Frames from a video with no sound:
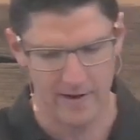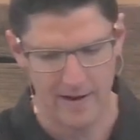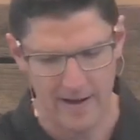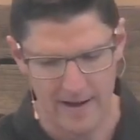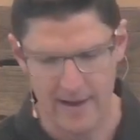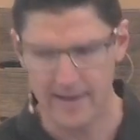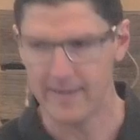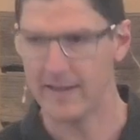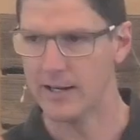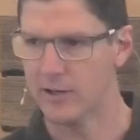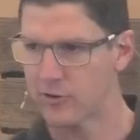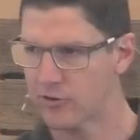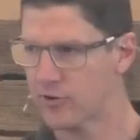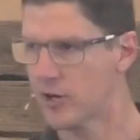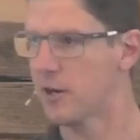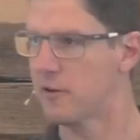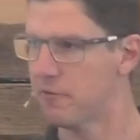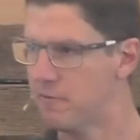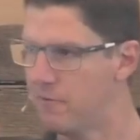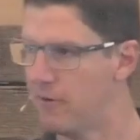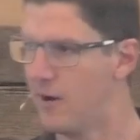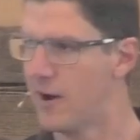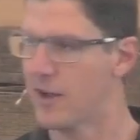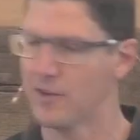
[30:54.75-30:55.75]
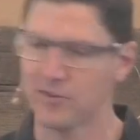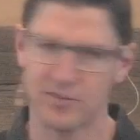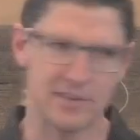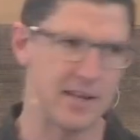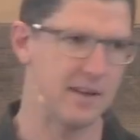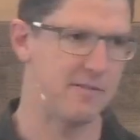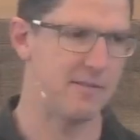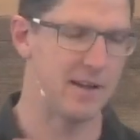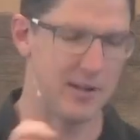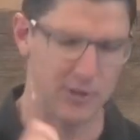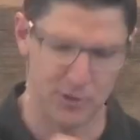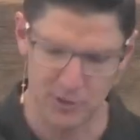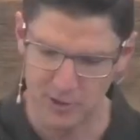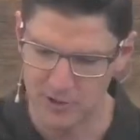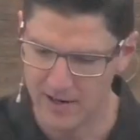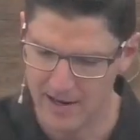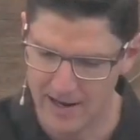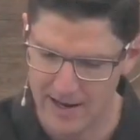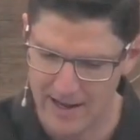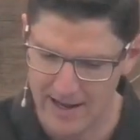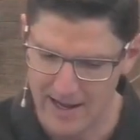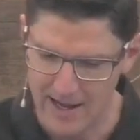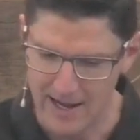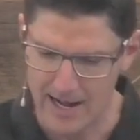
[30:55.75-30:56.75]
And they just kind of fire stuff at you.
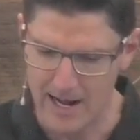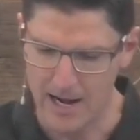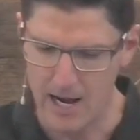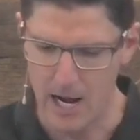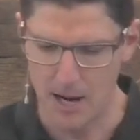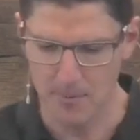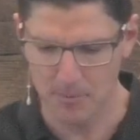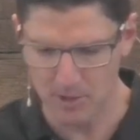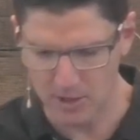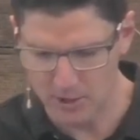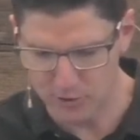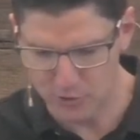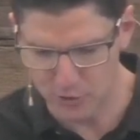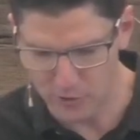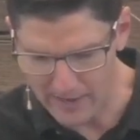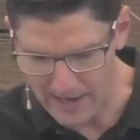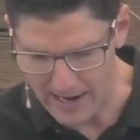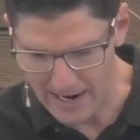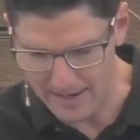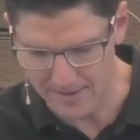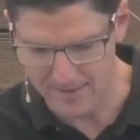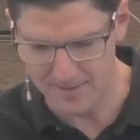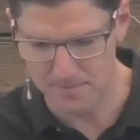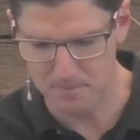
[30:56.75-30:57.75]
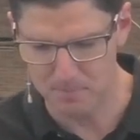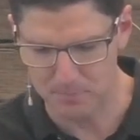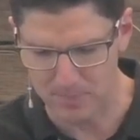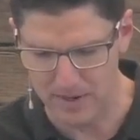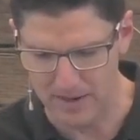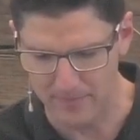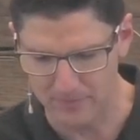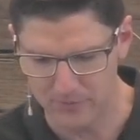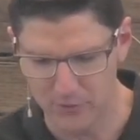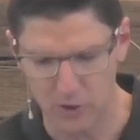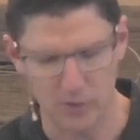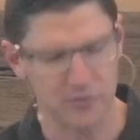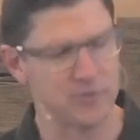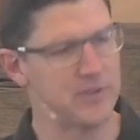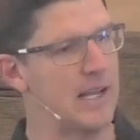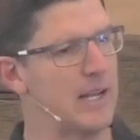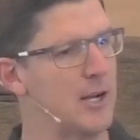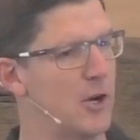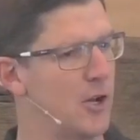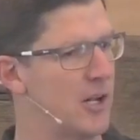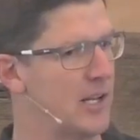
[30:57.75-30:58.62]
Uh, I'm going to do that, but not 10.